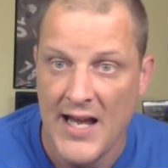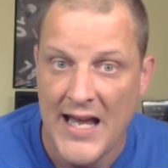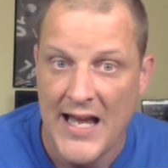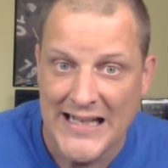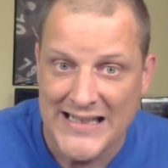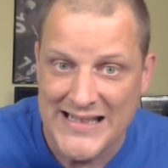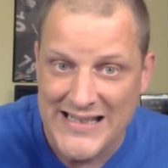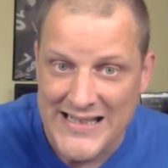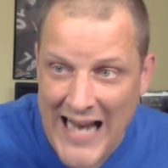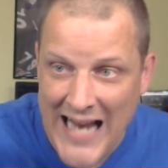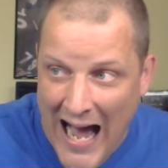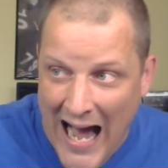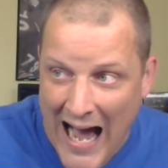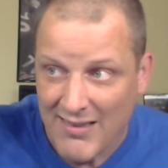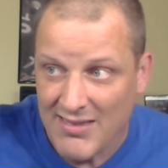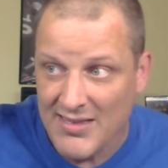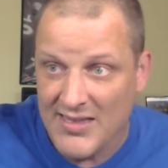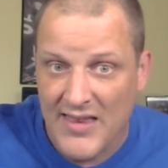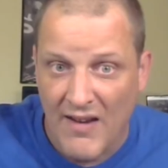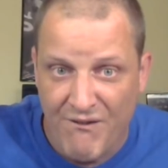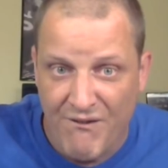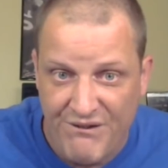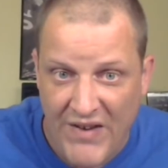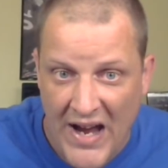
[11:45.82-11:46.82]
It's
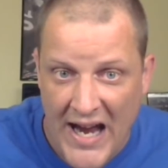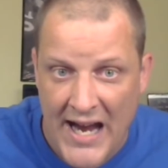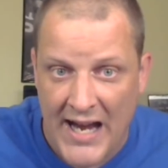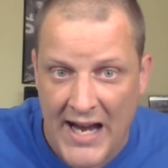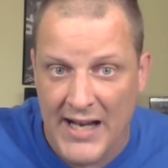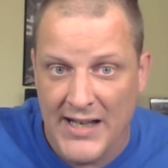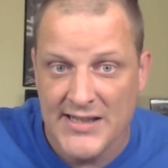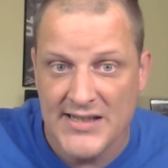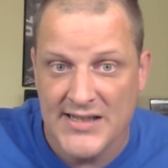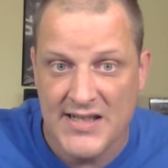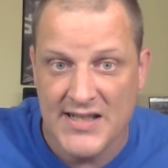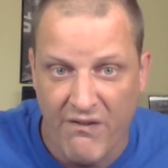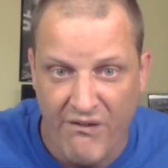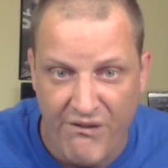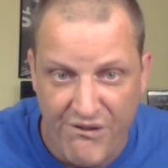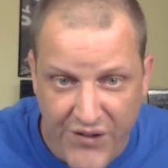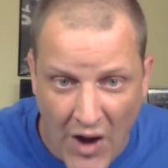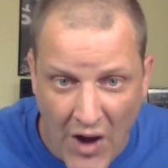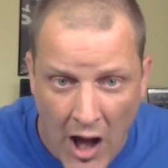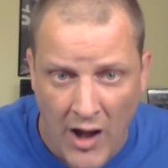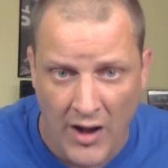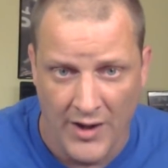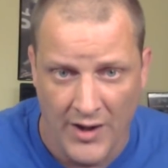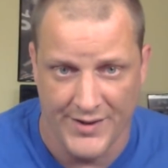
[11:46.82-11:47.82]
not the fans'
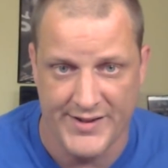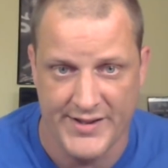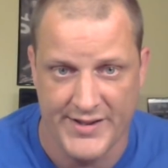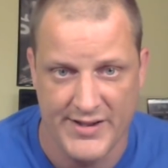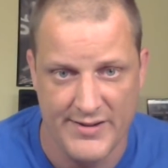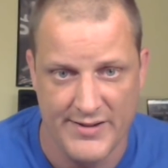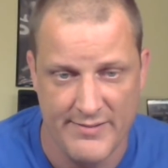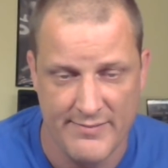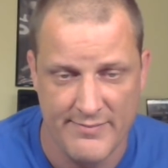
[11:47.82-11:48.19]
fault.